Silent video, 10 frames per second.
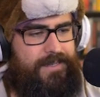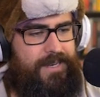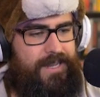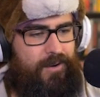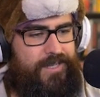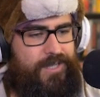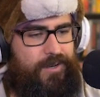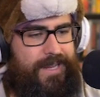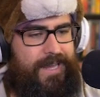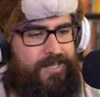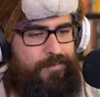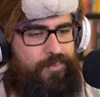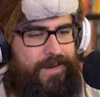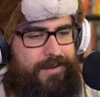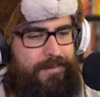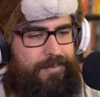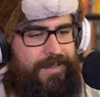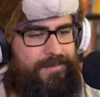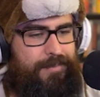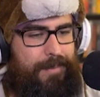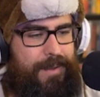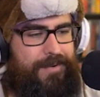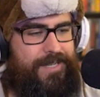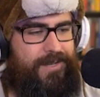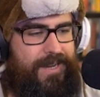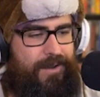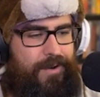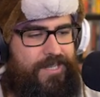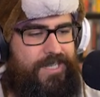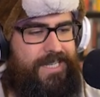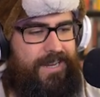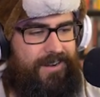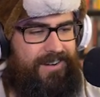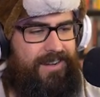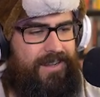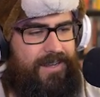Tenko, a student council uh, member, so I get why she's here.